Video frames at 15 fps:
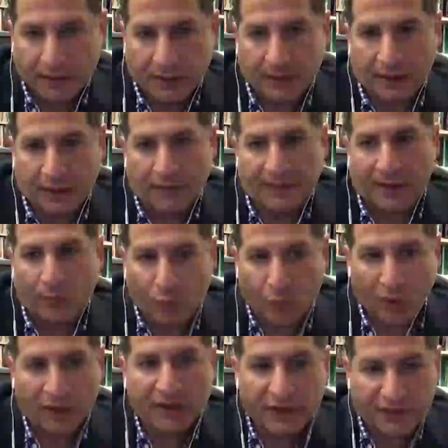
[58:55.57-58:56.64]
that
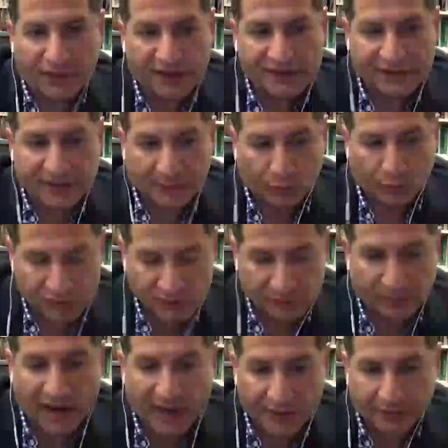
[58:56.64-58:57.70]
one of the things that will
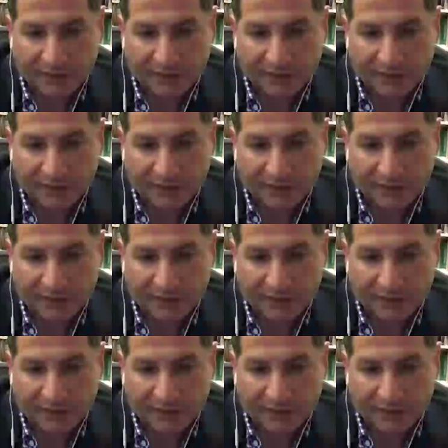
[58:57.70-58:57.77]
inspire